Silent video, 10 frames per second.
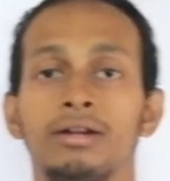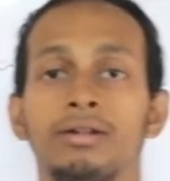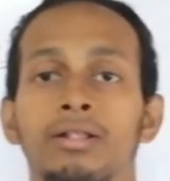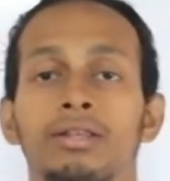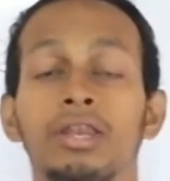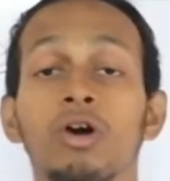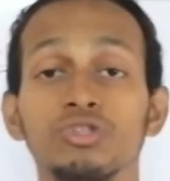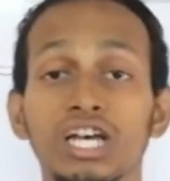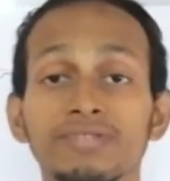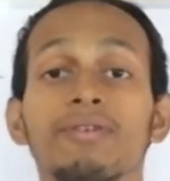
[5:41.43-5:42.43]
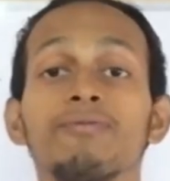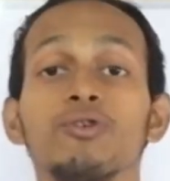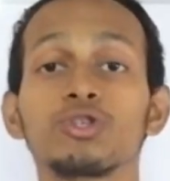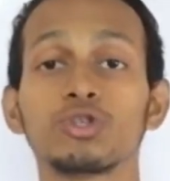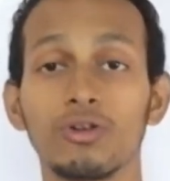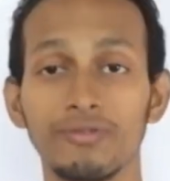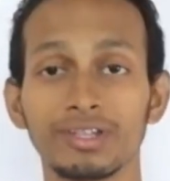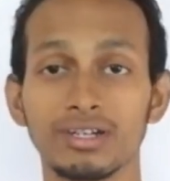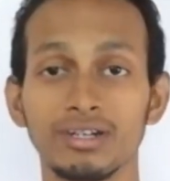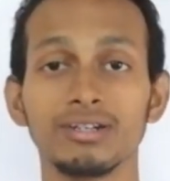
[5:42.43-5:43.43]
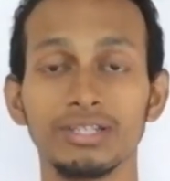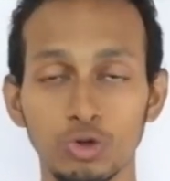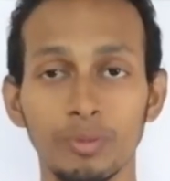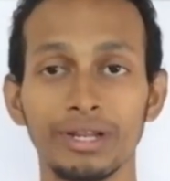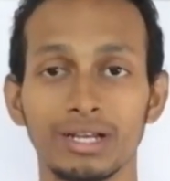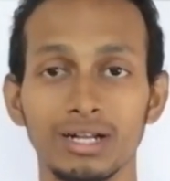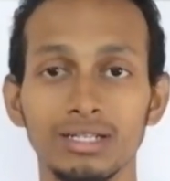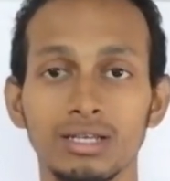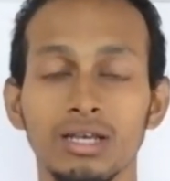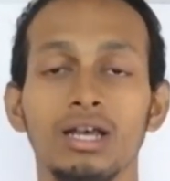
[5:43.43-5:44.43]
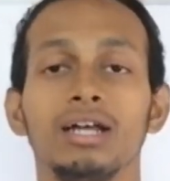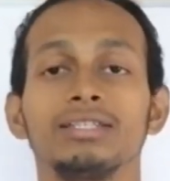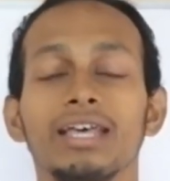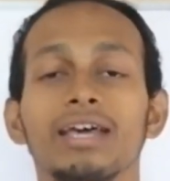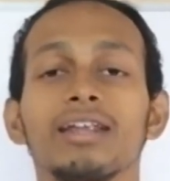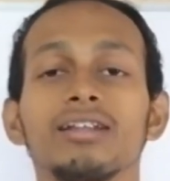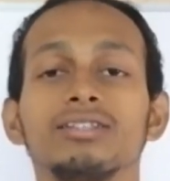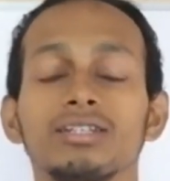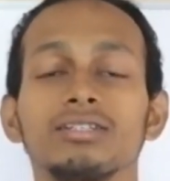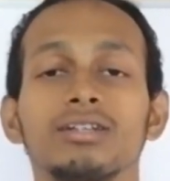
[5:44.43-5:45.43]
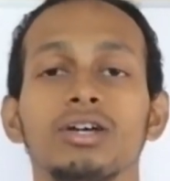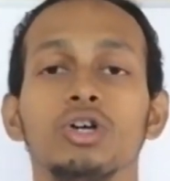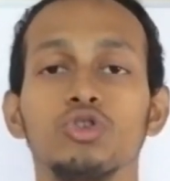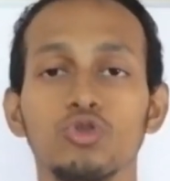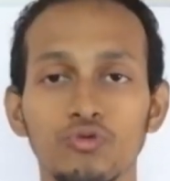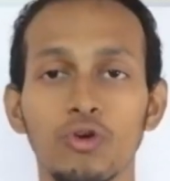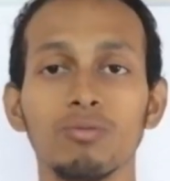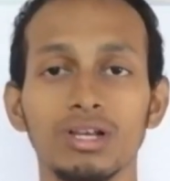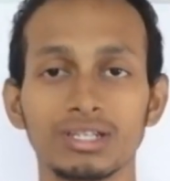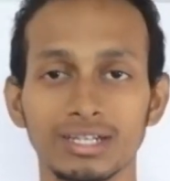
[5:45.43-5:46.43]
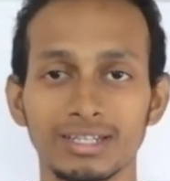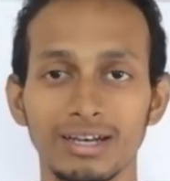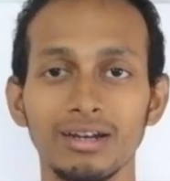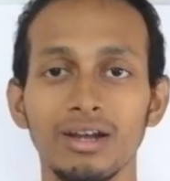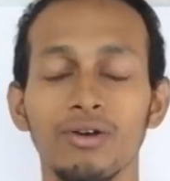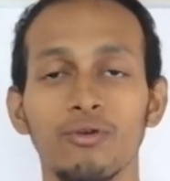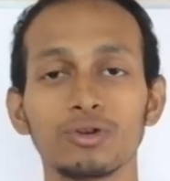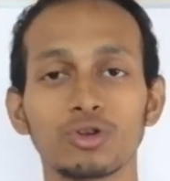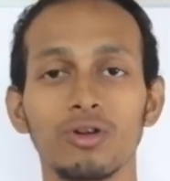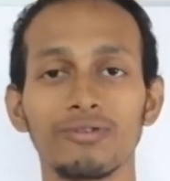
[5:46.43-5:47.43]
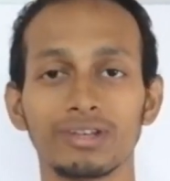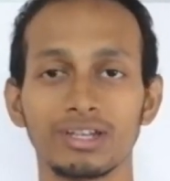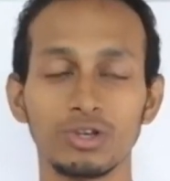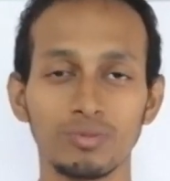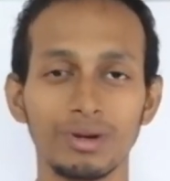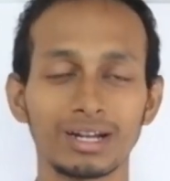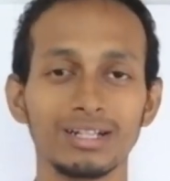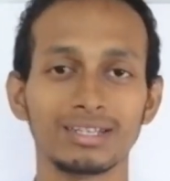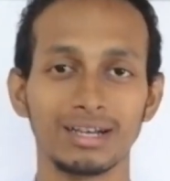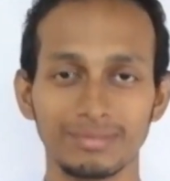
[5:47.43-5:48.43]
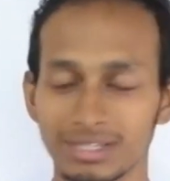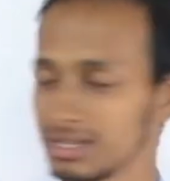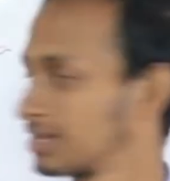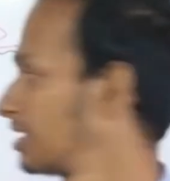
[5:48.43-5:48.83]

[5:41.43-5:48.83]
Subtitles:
Now just before solving the numericals, there are just two formulas are there for solving the numerical sums.